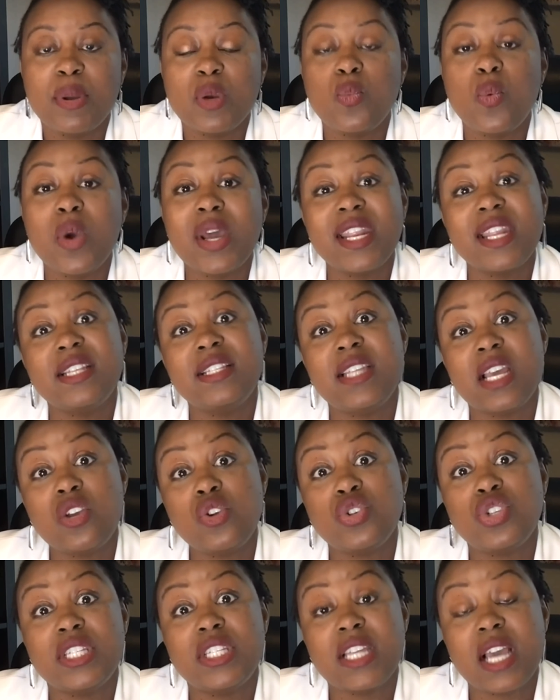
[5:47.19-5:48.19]
But what it
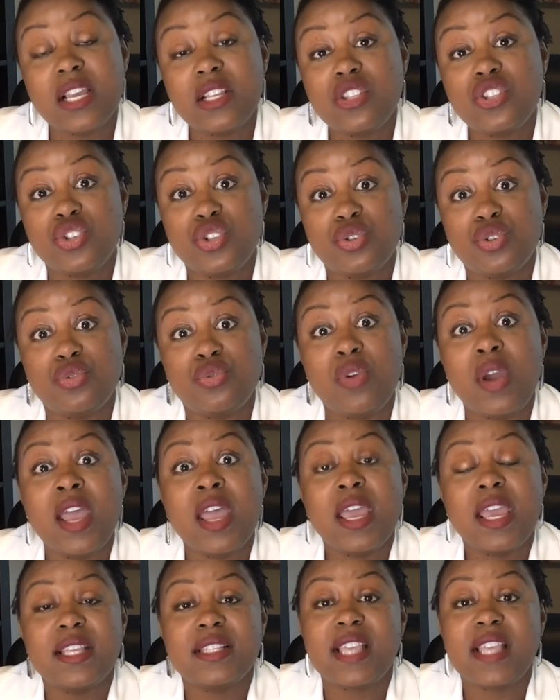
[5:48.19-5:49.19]
do- does do
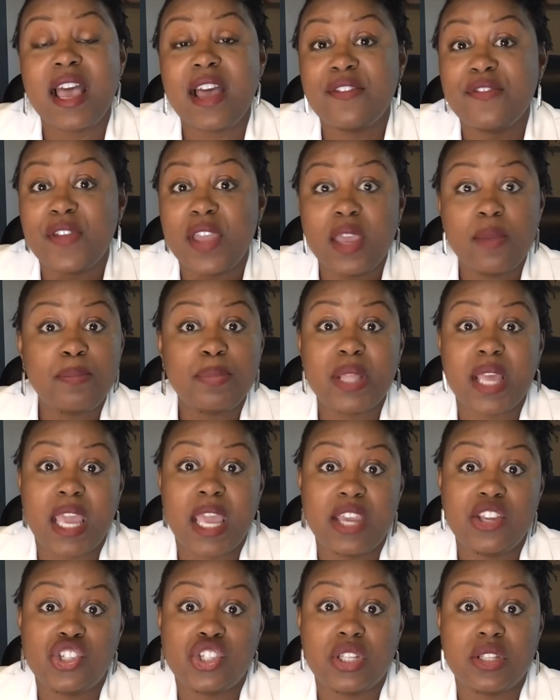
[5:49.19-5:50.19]
is have
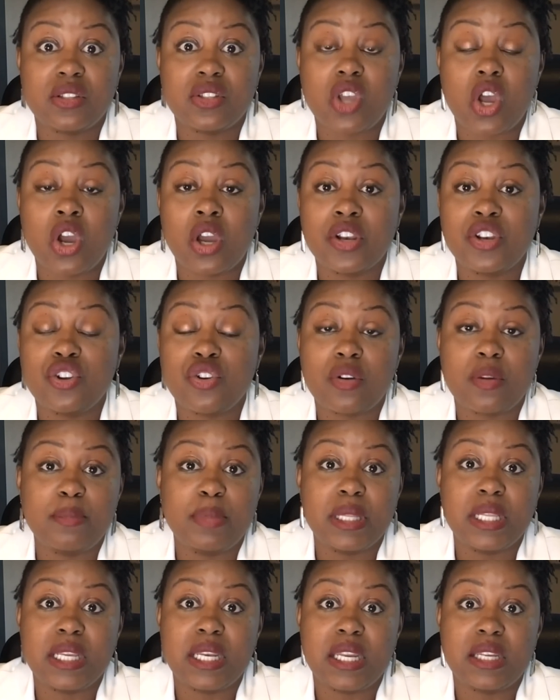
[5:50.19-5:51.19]
implications on your
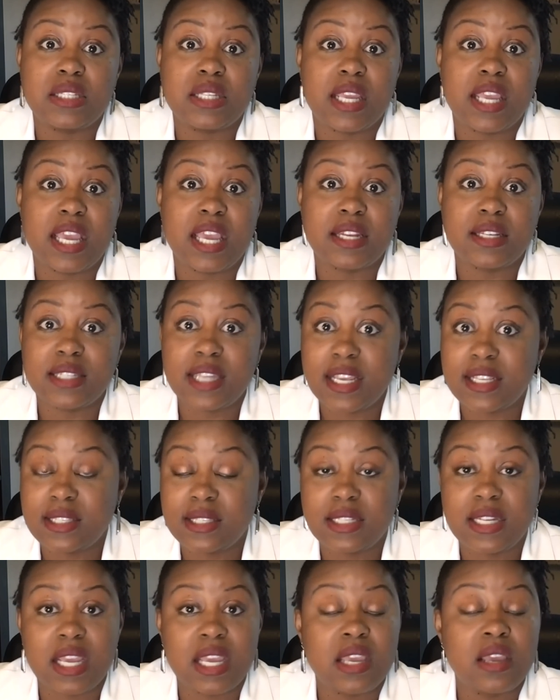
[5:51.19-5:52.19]
ability to get
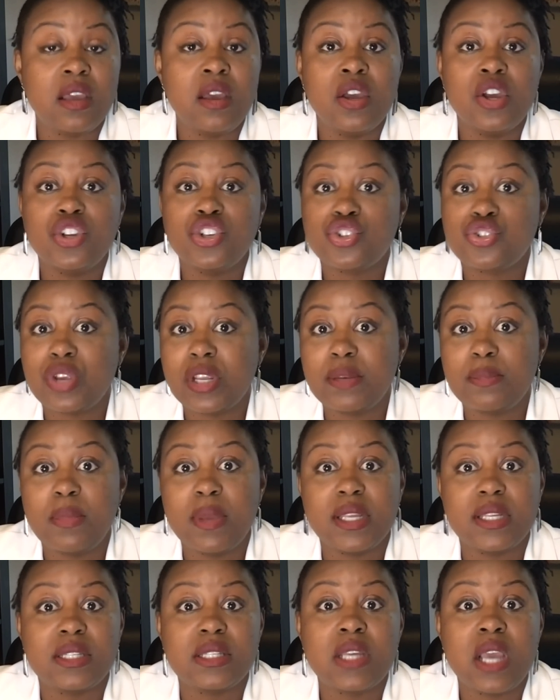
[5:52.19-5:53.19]
testing,
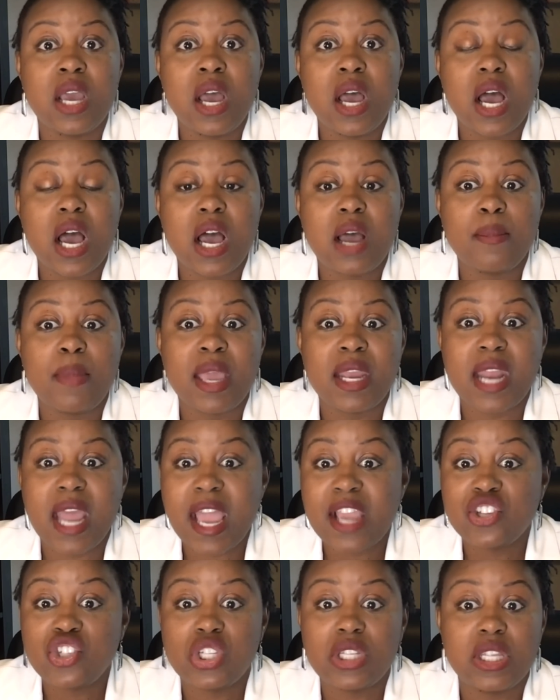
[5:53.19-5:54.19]
treatment, um,
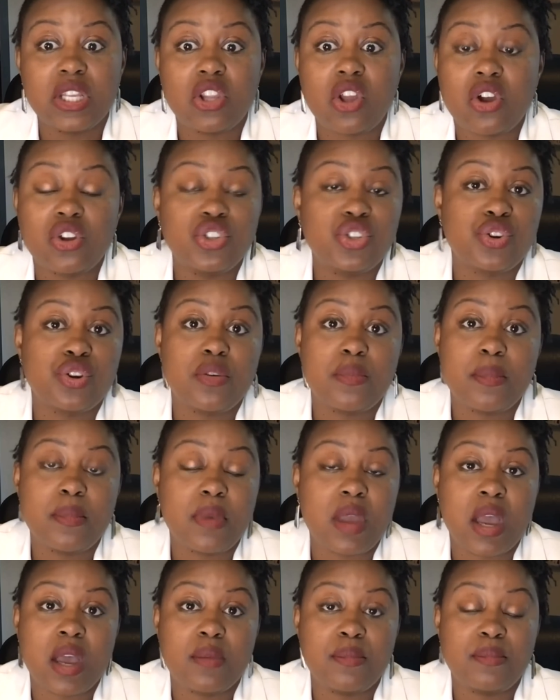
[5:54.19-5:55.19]
and actually long
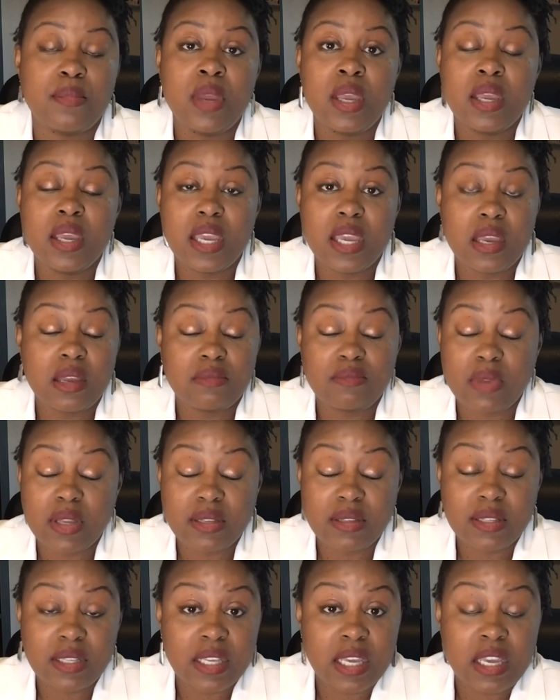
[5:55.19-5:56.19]
term um,
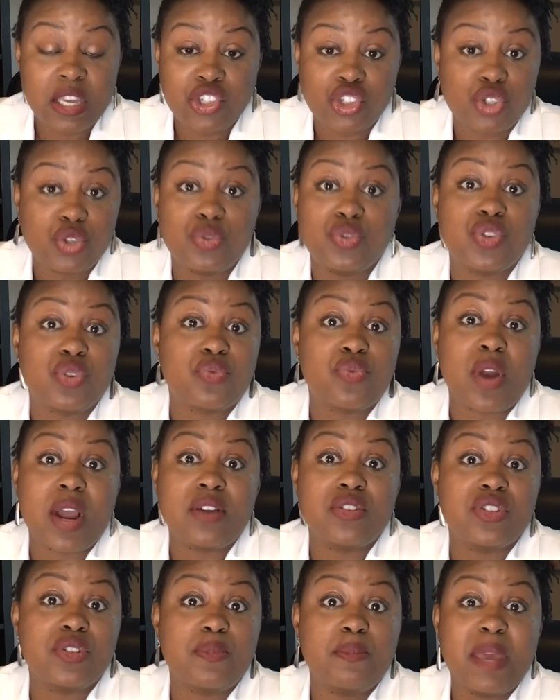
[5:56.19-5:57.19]
issues
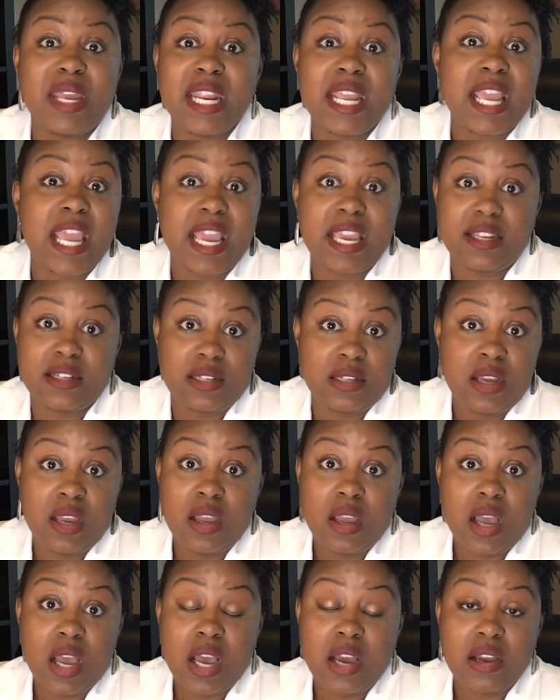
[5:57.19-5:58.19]
around Medicaid
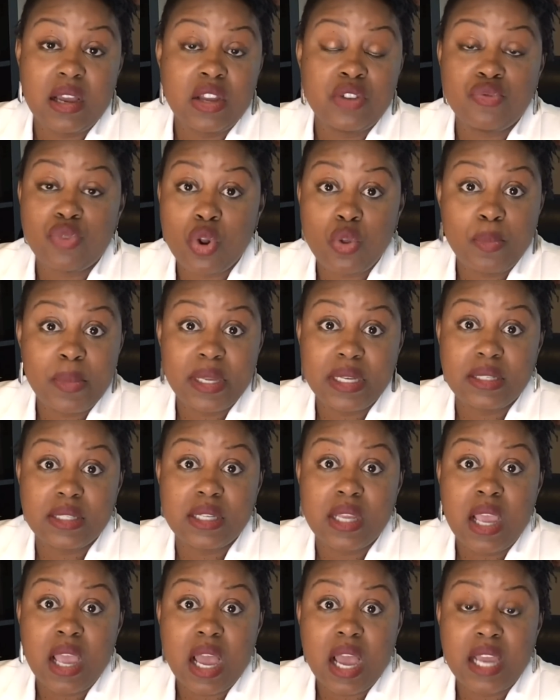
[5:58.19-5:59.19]
uh,
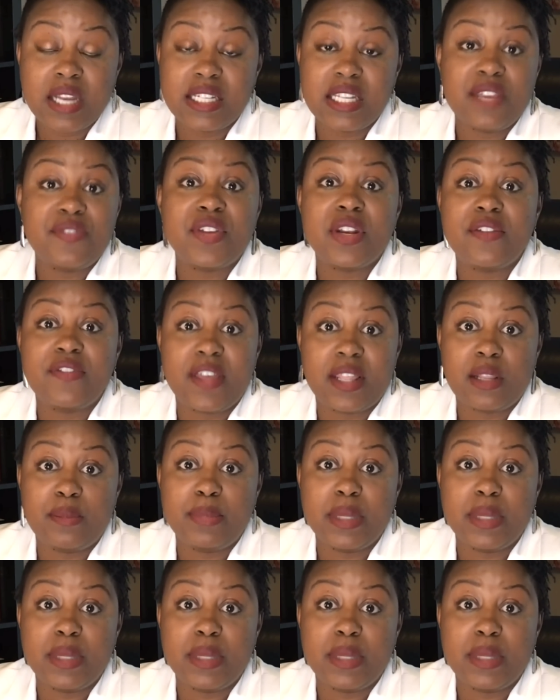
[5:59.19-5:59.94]
enrollment and even